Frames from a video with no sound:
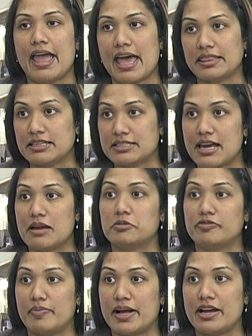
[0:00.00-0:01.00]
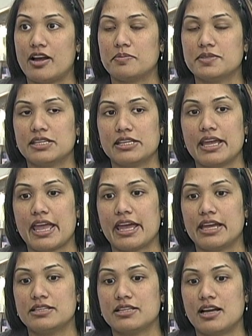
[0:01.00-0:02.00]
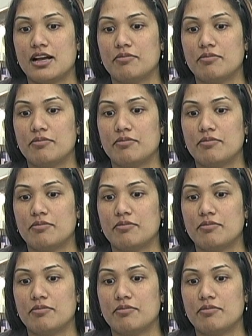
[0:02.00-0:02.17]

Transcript: at the time of biopsy, and